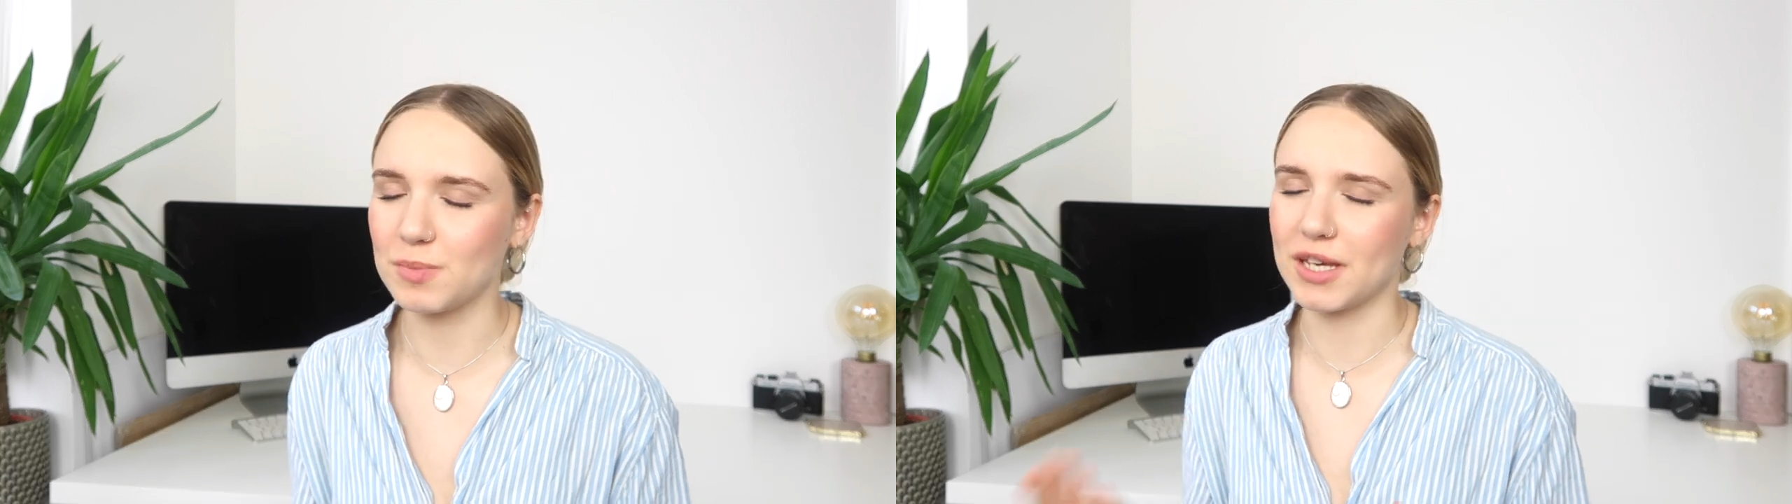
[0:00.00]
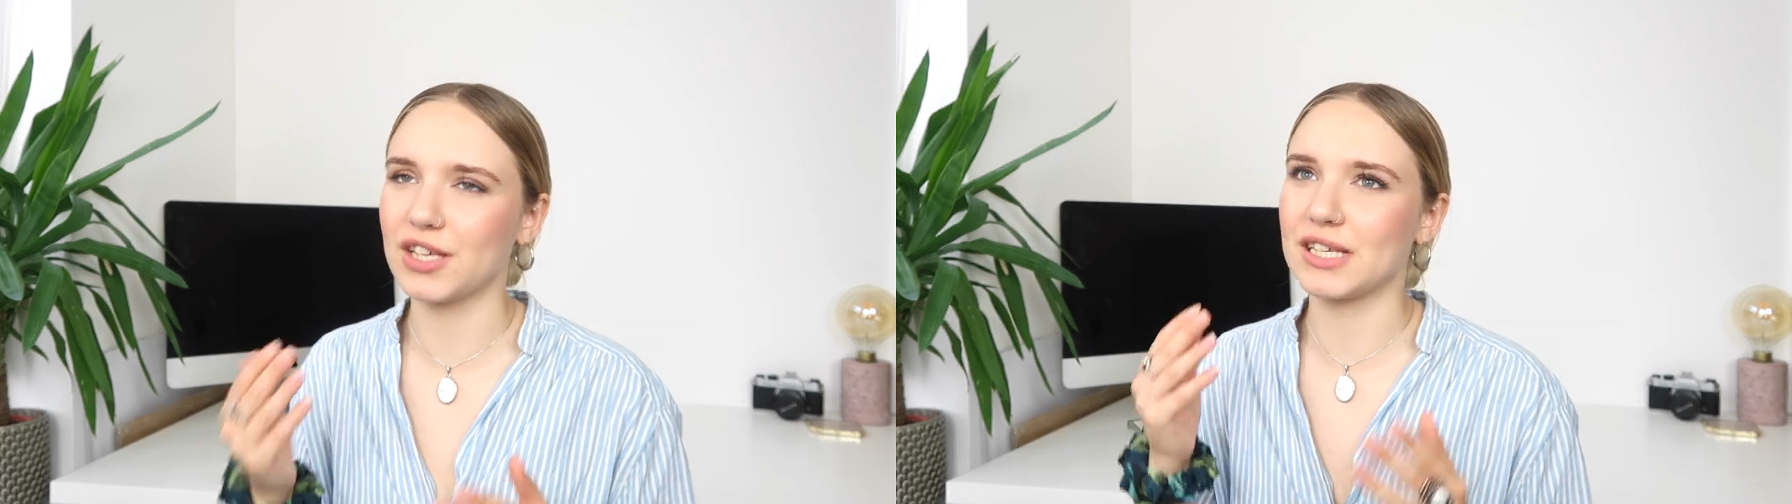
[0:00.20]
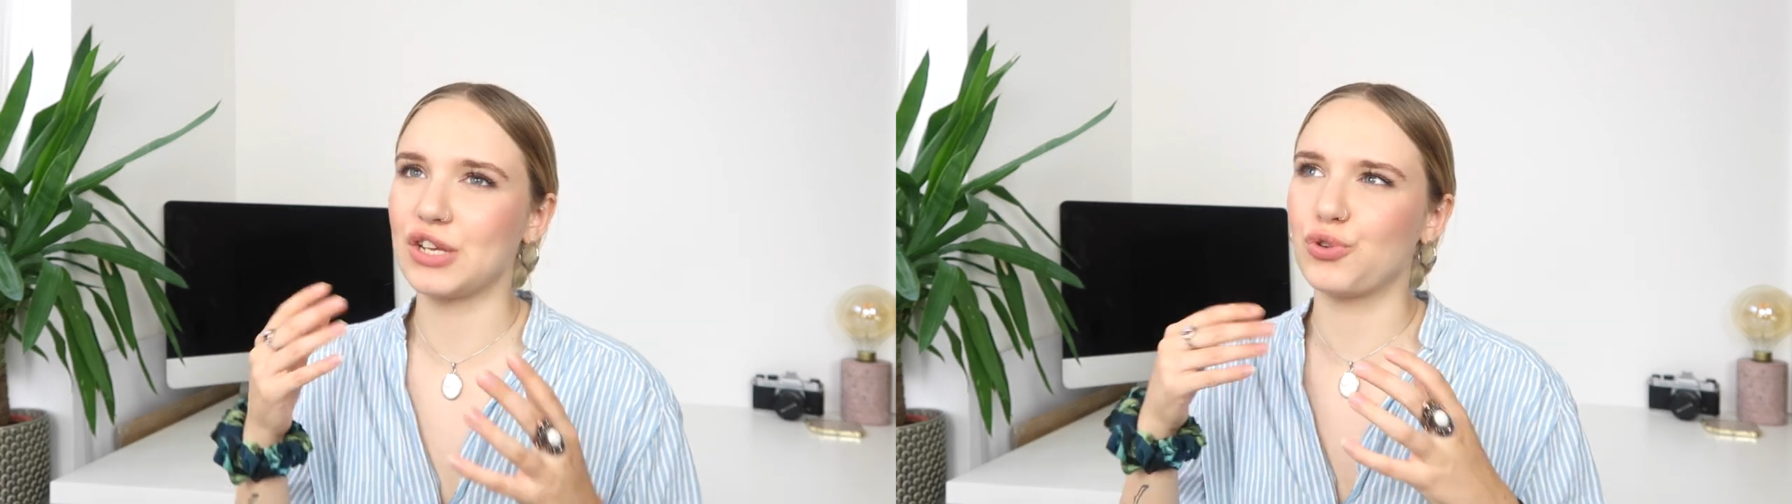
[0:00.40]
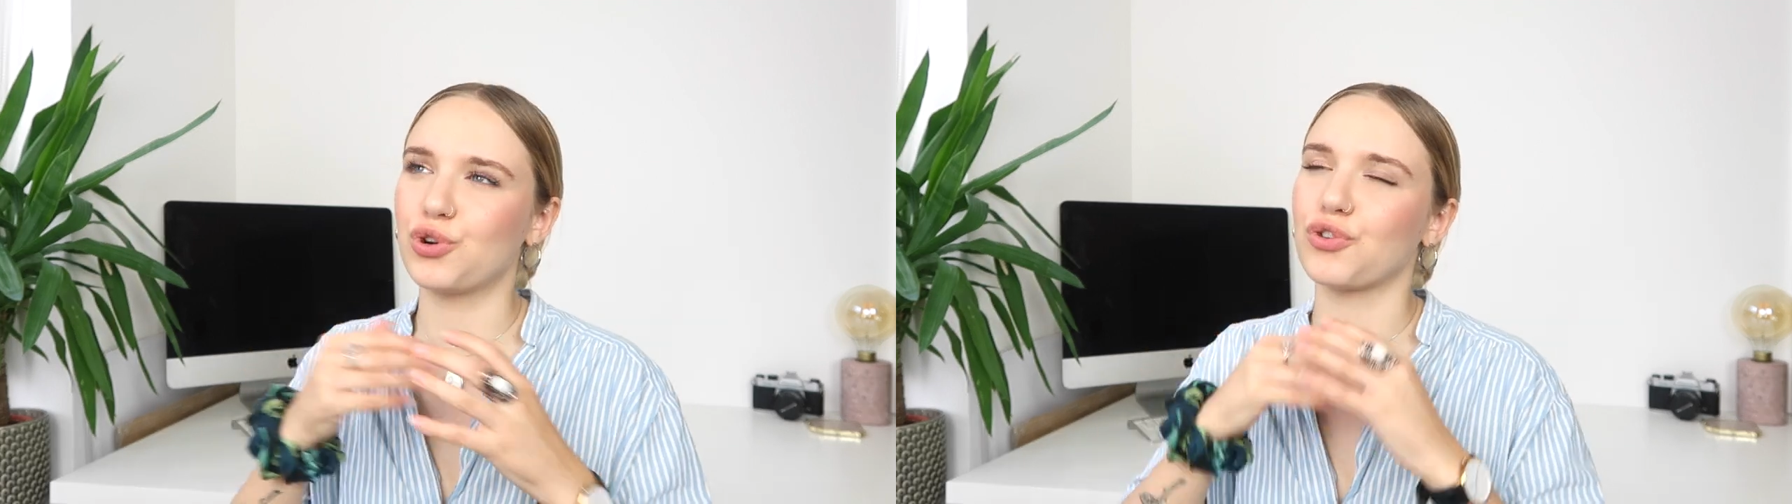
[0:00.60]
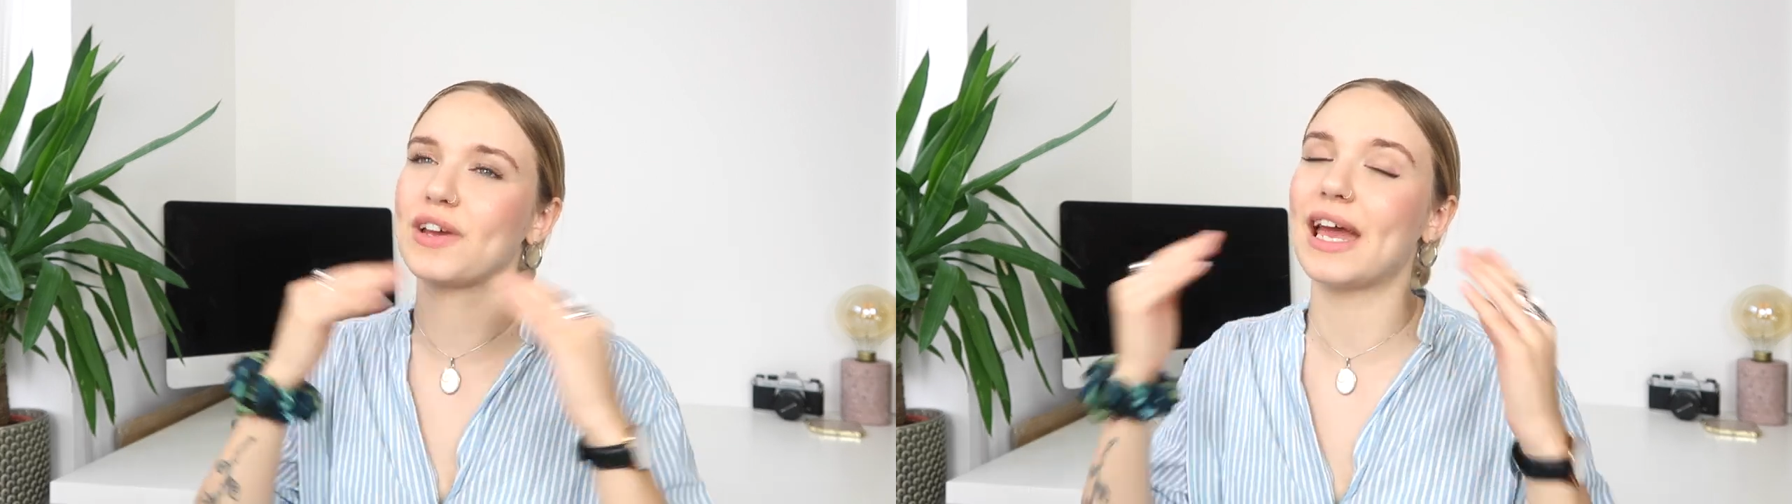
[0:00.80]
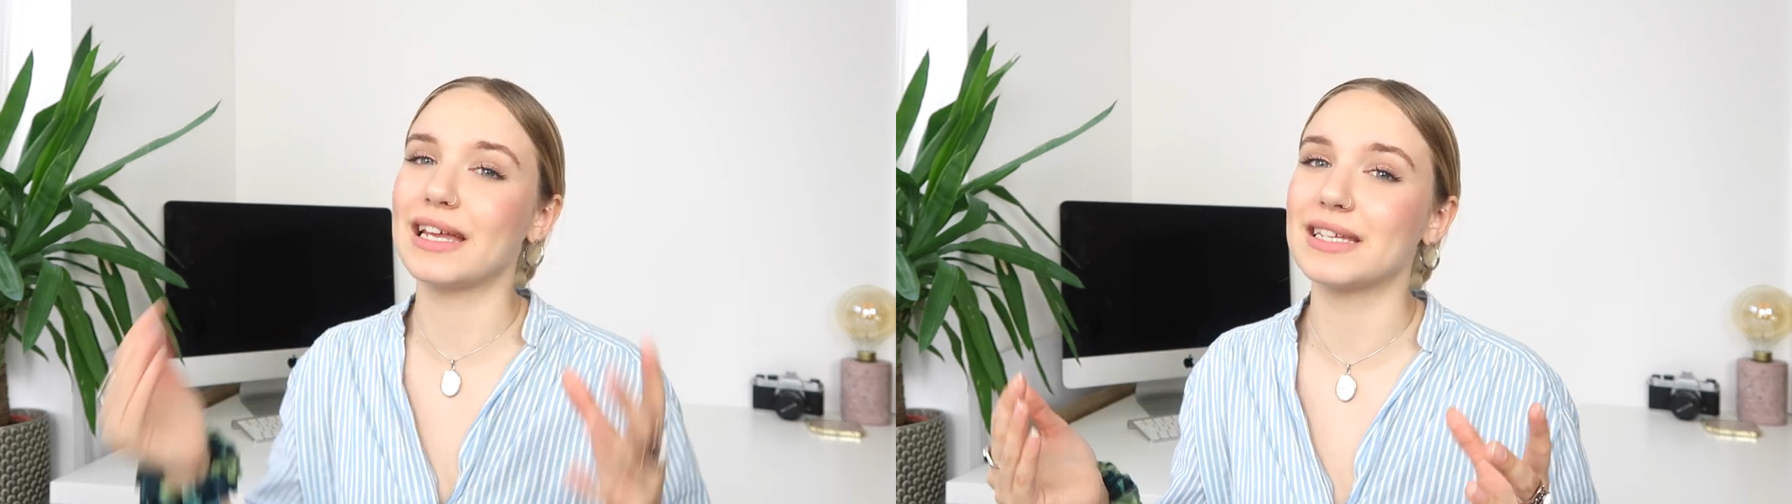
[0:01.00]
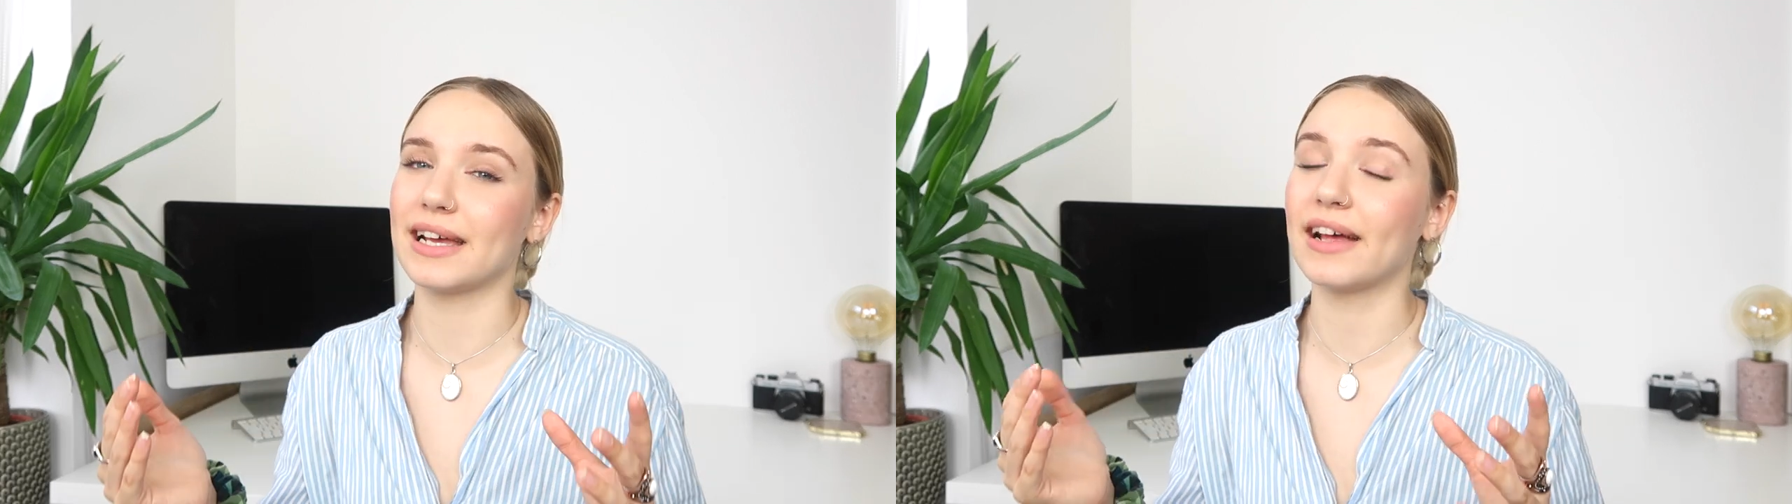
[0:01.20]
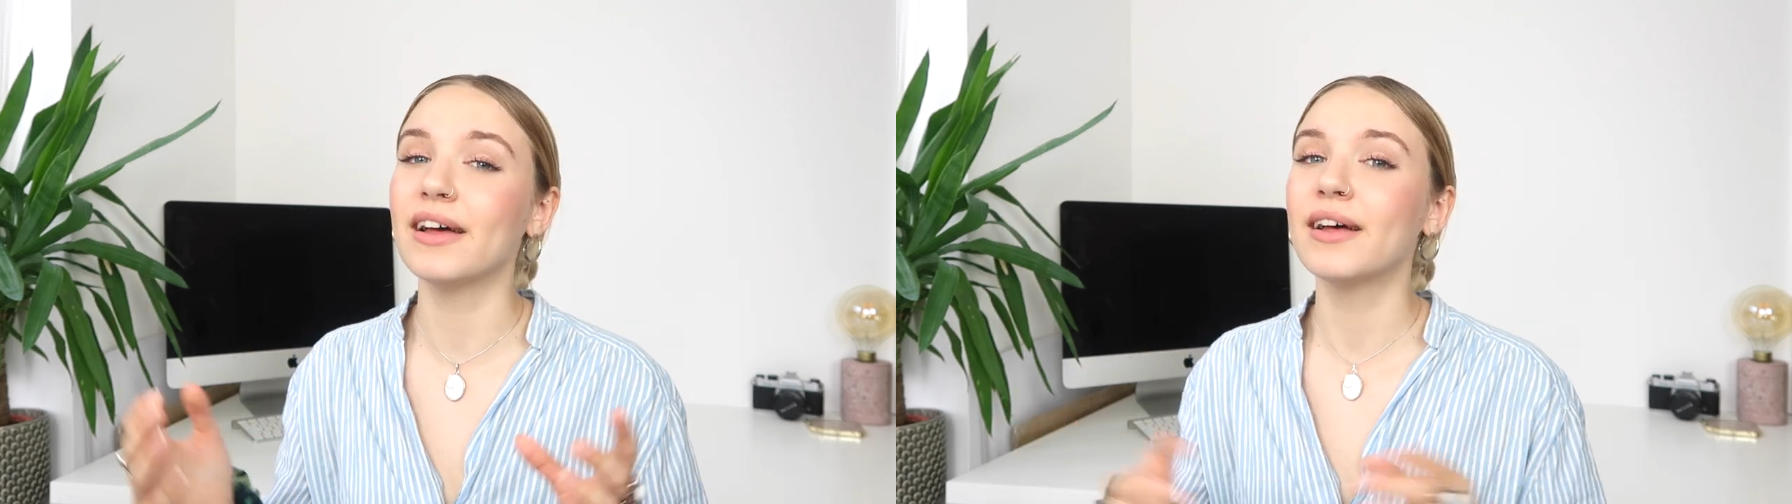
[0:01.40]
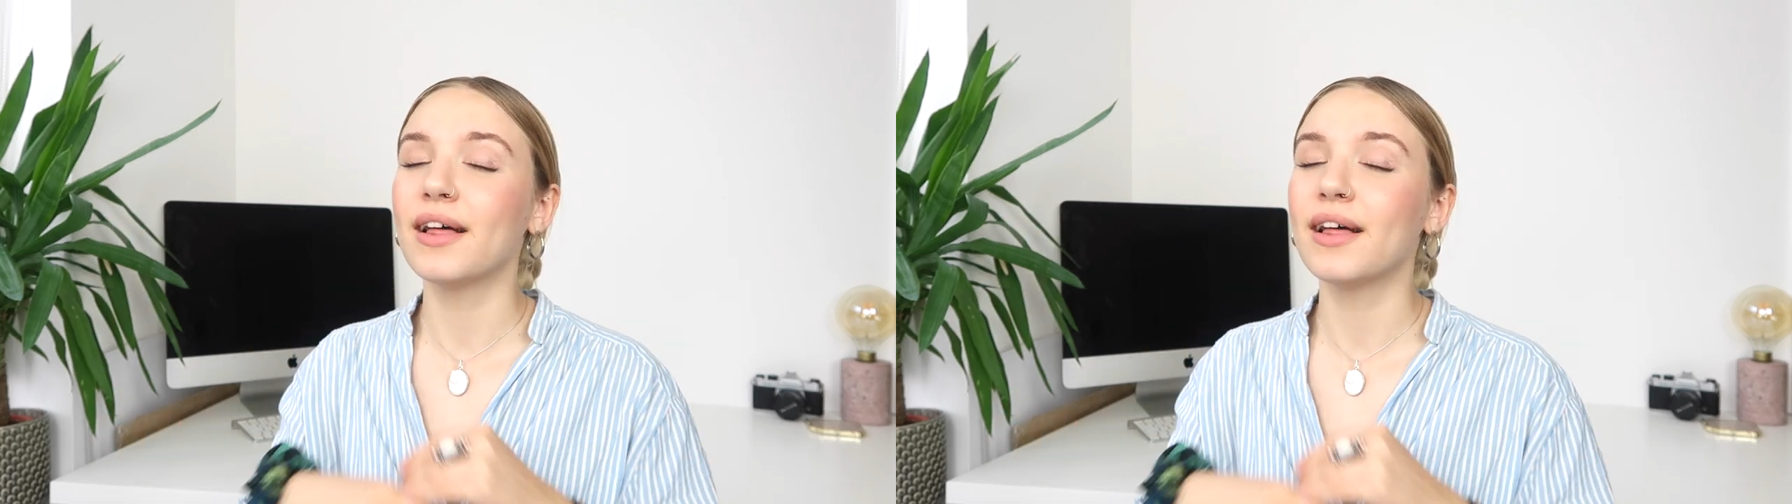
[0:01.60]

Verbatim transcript: because then you're creating